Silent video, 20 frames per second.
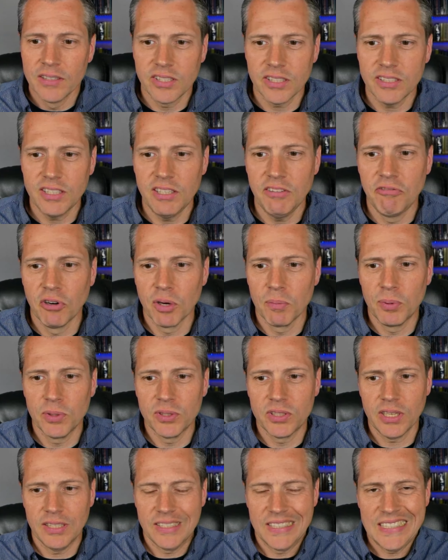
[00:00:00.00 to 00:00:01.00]

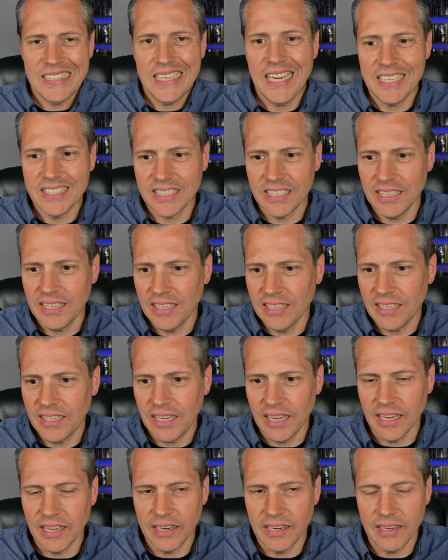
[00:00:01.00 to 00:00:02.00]
64% stays in
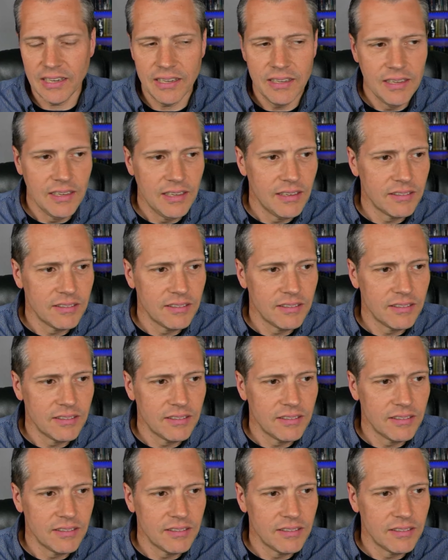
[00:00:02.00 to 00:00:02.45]
Indiana,